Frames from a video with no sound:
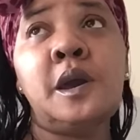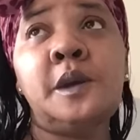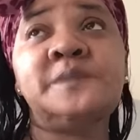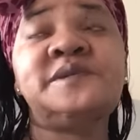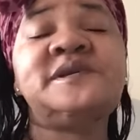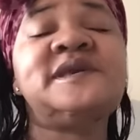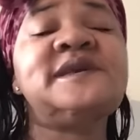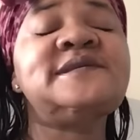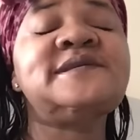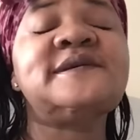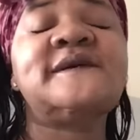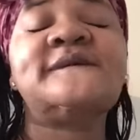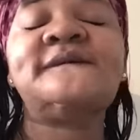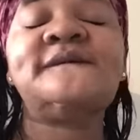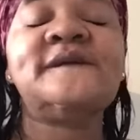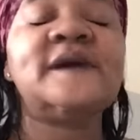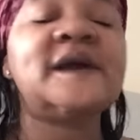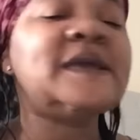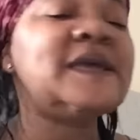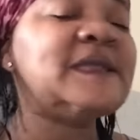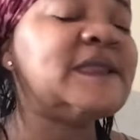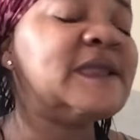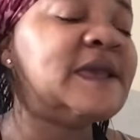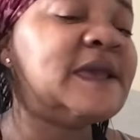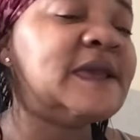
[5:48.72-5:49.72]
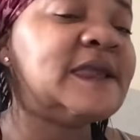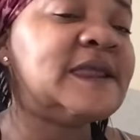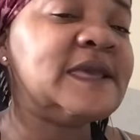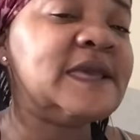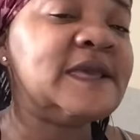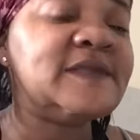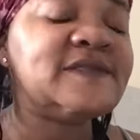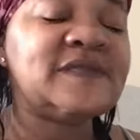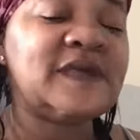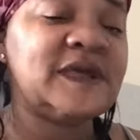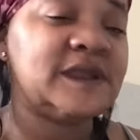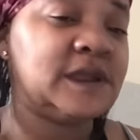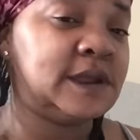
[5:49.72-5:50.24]
She's a fucking
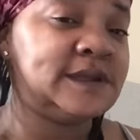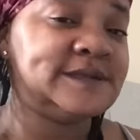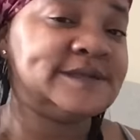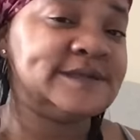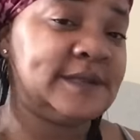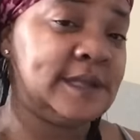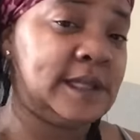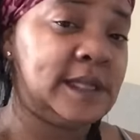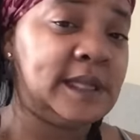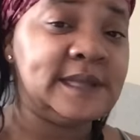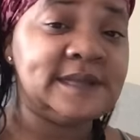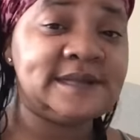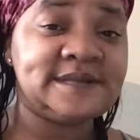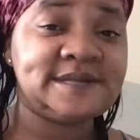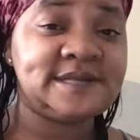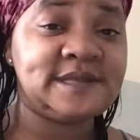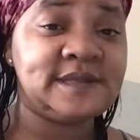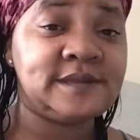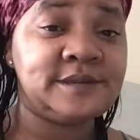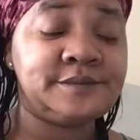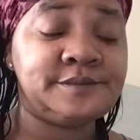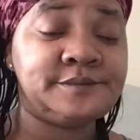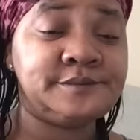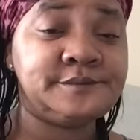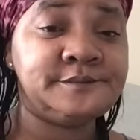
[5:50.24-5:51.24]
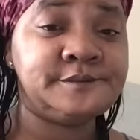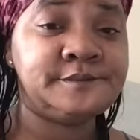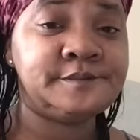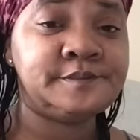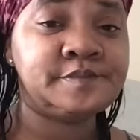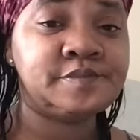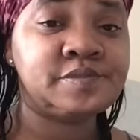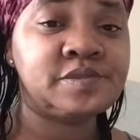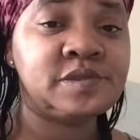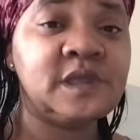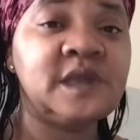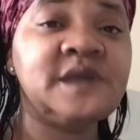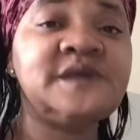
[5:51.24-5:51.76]
idiot that doesn't listen.
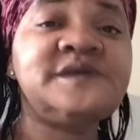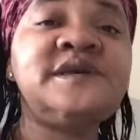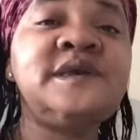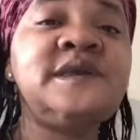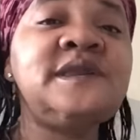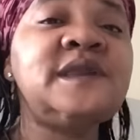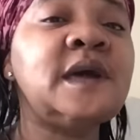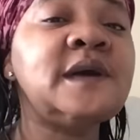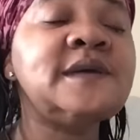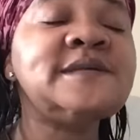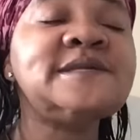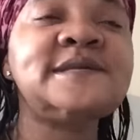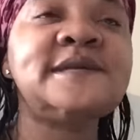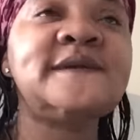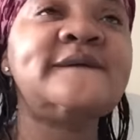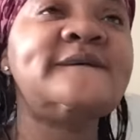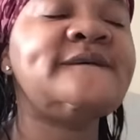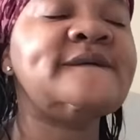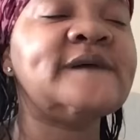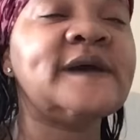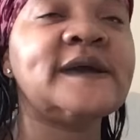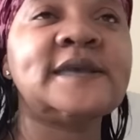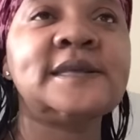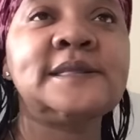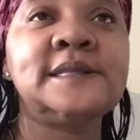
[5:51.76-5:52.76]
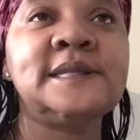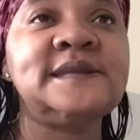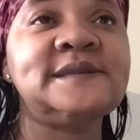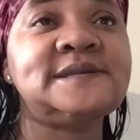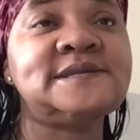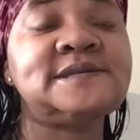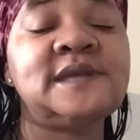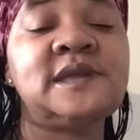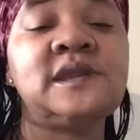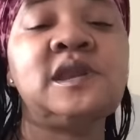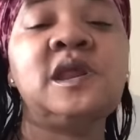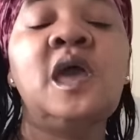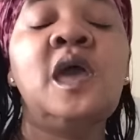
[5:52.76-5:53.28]
She doesn't fucking
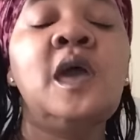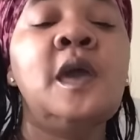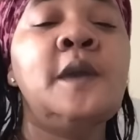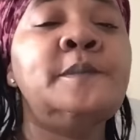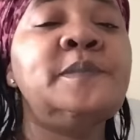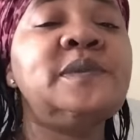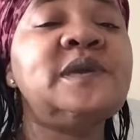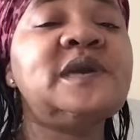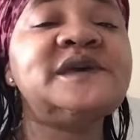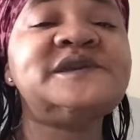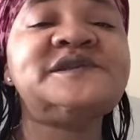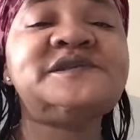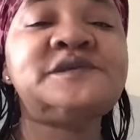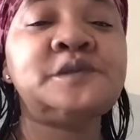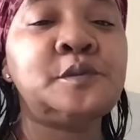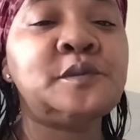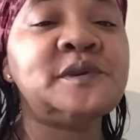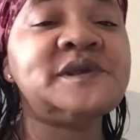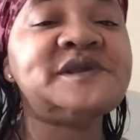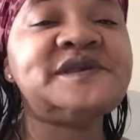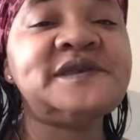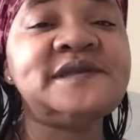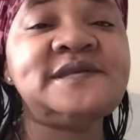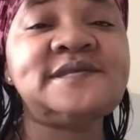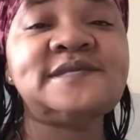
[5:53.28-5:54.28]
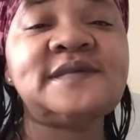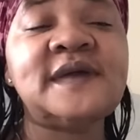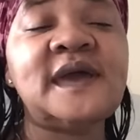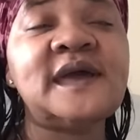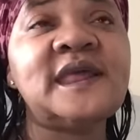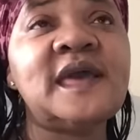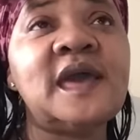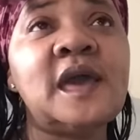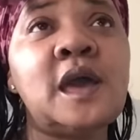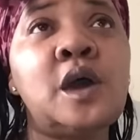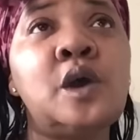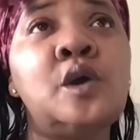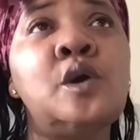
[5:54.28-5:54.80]
listen. Because
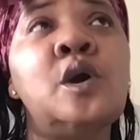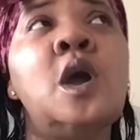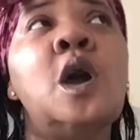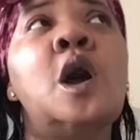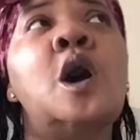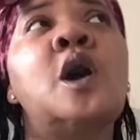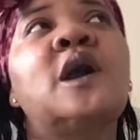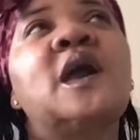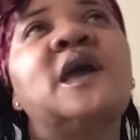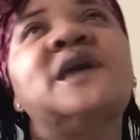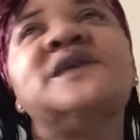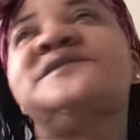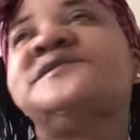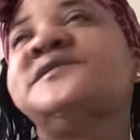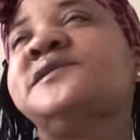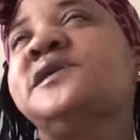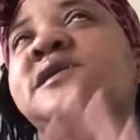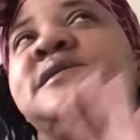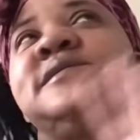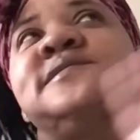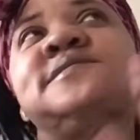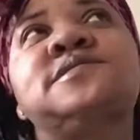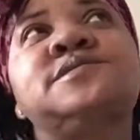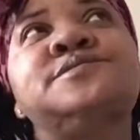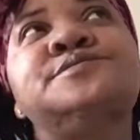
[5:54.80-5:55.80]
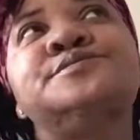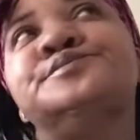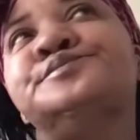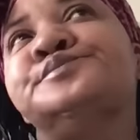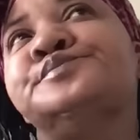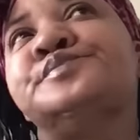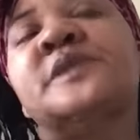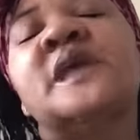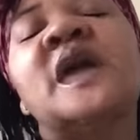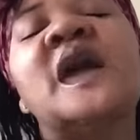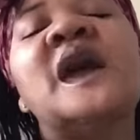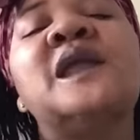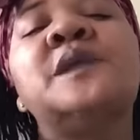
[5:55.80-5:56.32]
she's
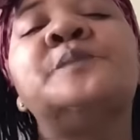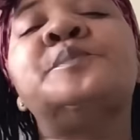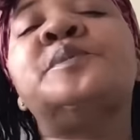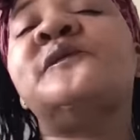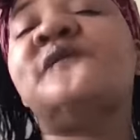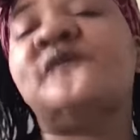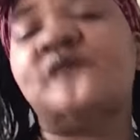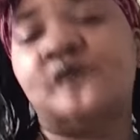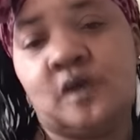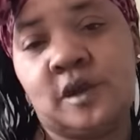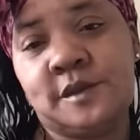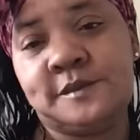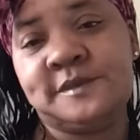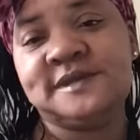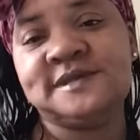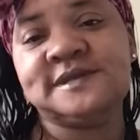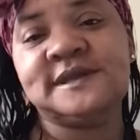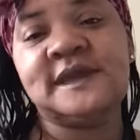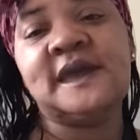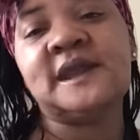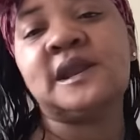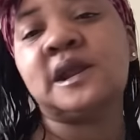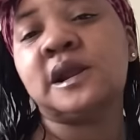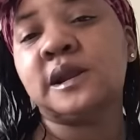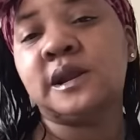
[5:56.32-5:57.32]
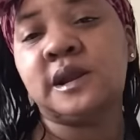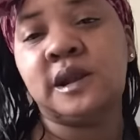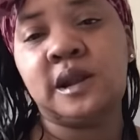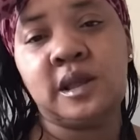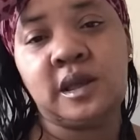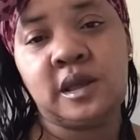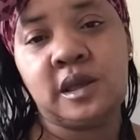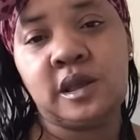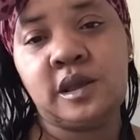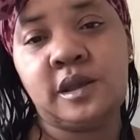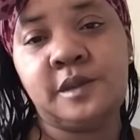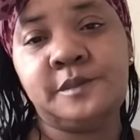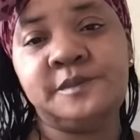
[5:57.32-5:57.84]
had a performance at a
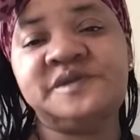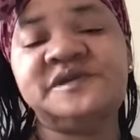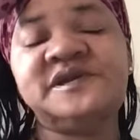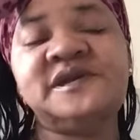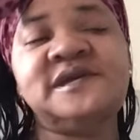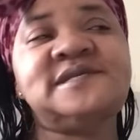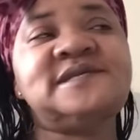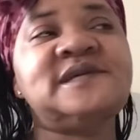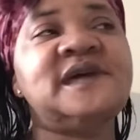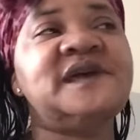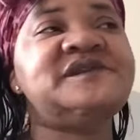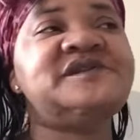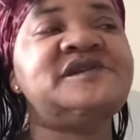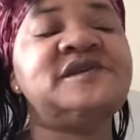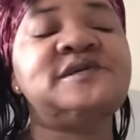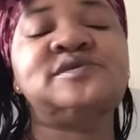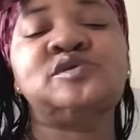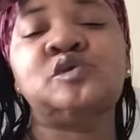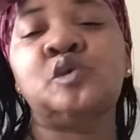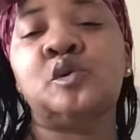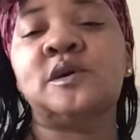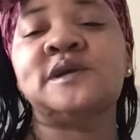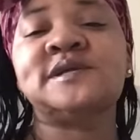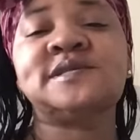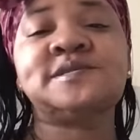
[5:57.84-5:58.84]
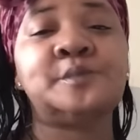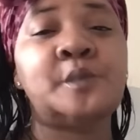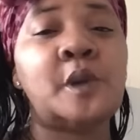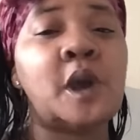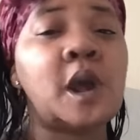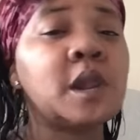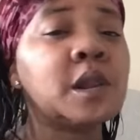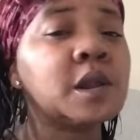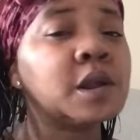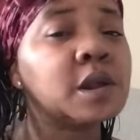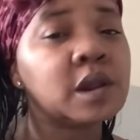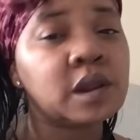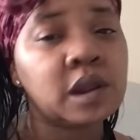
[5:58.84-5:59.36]
club. She says she's doing
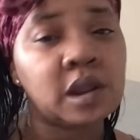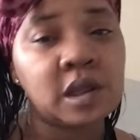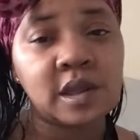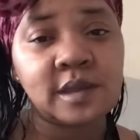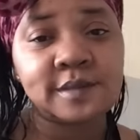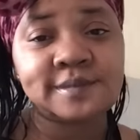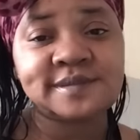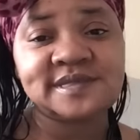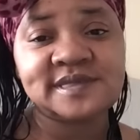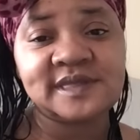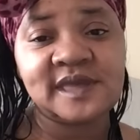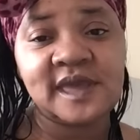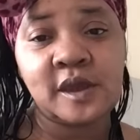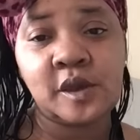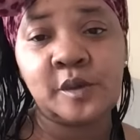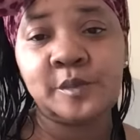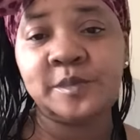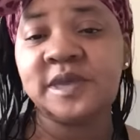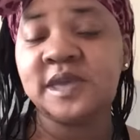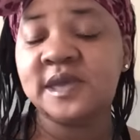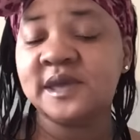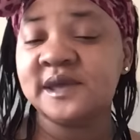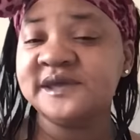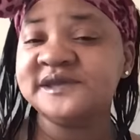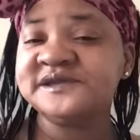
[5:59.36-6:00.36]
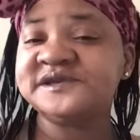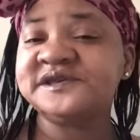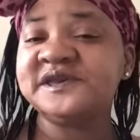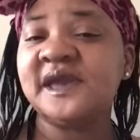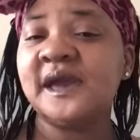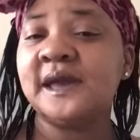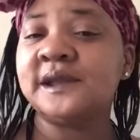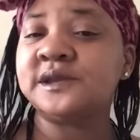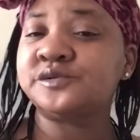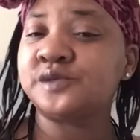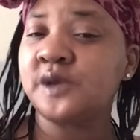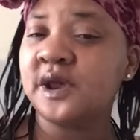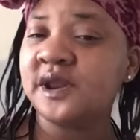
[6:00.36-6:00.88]
smaller clubs now because she
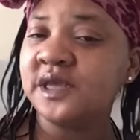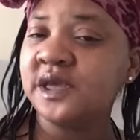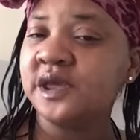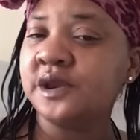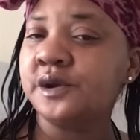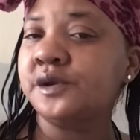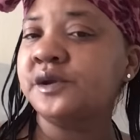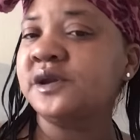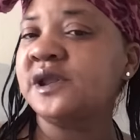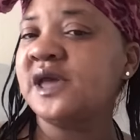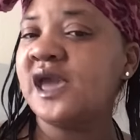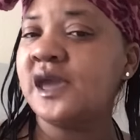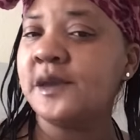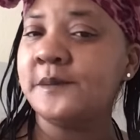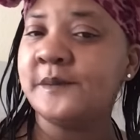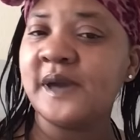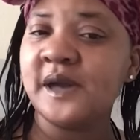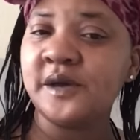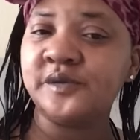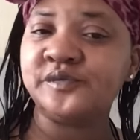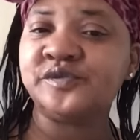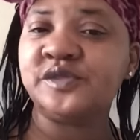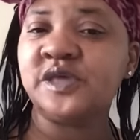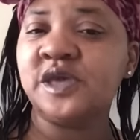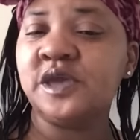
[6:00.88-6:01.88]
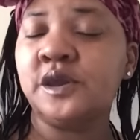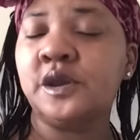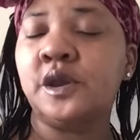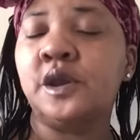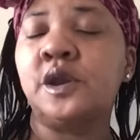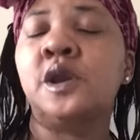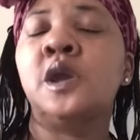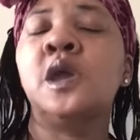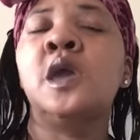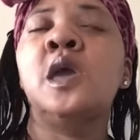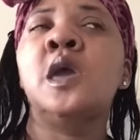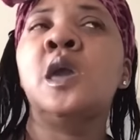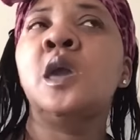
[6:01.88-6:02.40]
got to try to get her name out
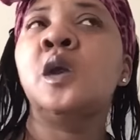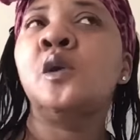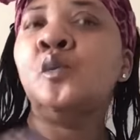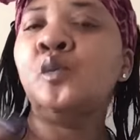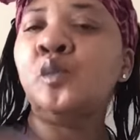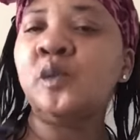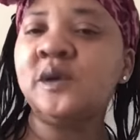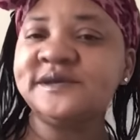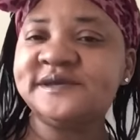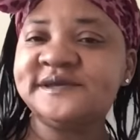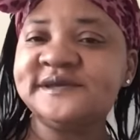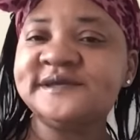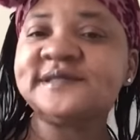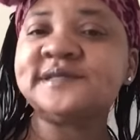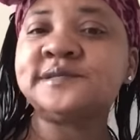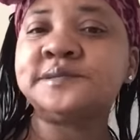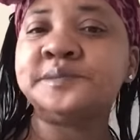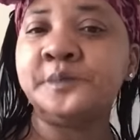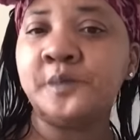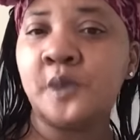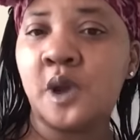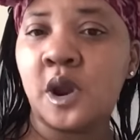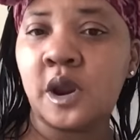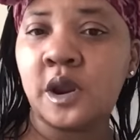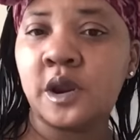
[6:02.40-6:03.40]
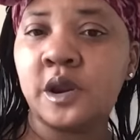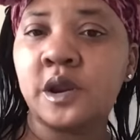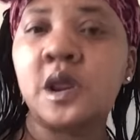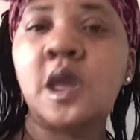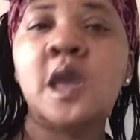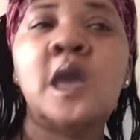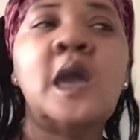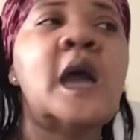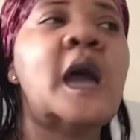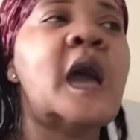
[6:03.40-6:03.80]
there, which is smart.